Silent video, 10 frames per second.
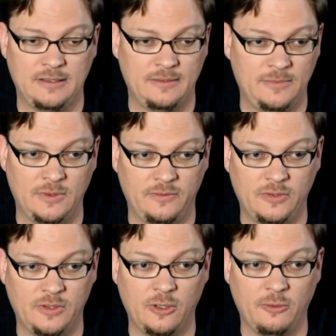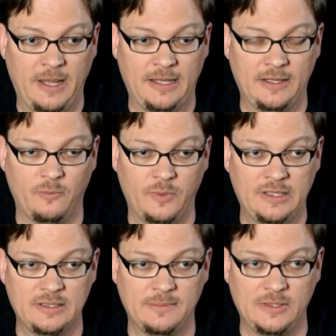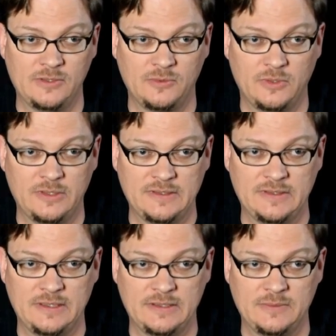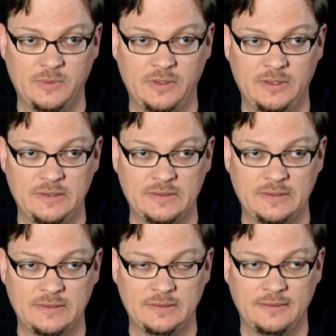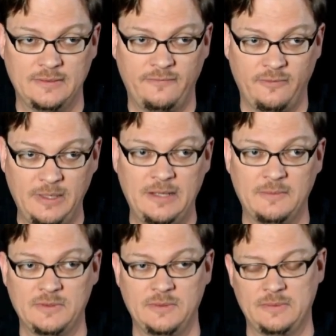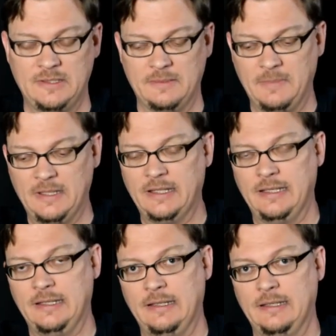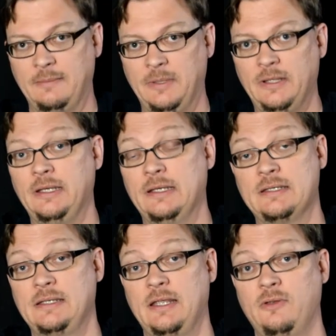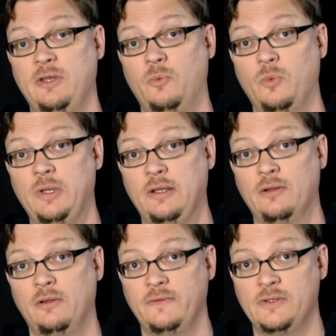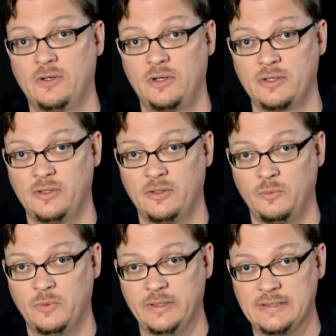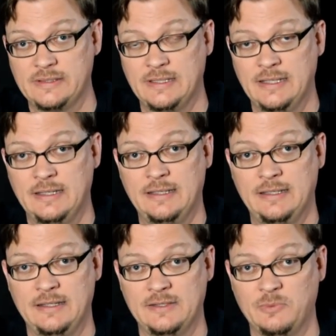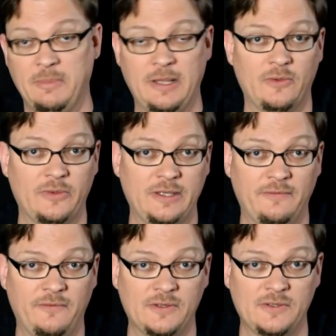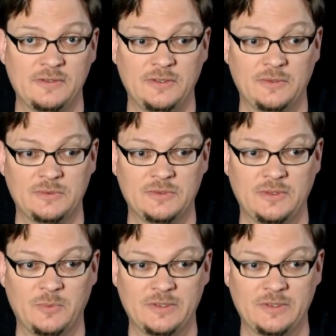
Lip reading: you know, and you can go back and read some of these stories. It's one of these. For me, it was the ability to sit down and read all of these arcs all at once. This is what made all the difference. You know, so that once